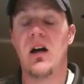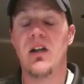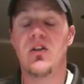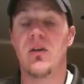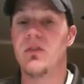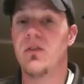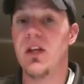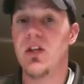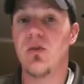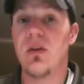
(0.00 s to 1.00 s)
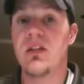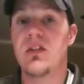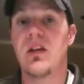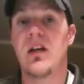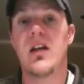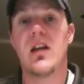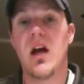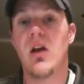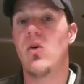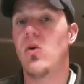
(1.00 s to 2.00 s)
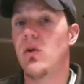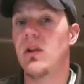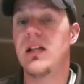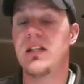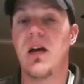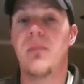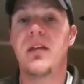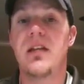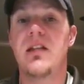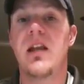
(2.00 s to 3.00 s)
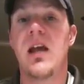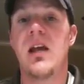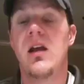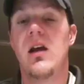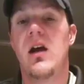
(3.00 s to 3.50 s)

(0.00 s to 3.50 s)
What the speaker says: In terms of injuries, not a whole lot to update today.